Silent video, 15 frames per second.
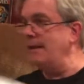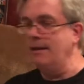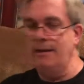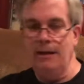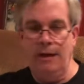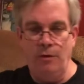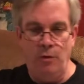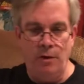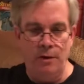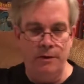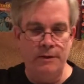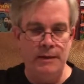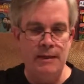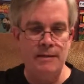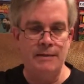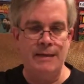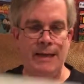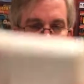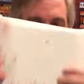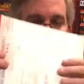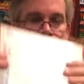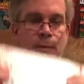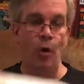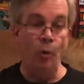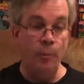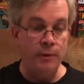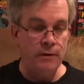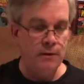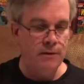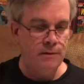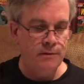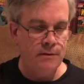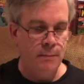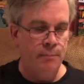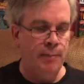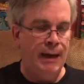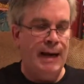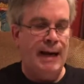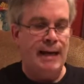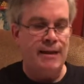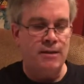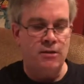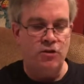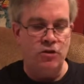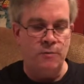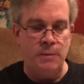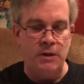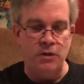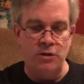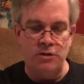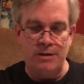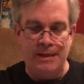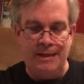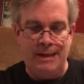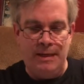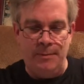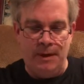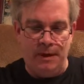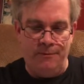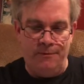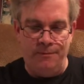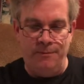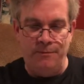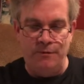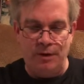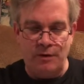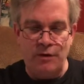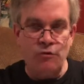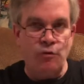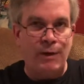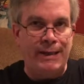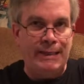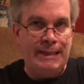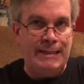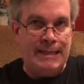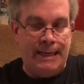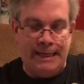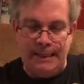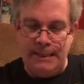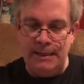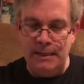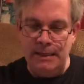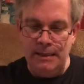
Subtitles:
I got all of these, and I opened the box just because it came on a very rainy day,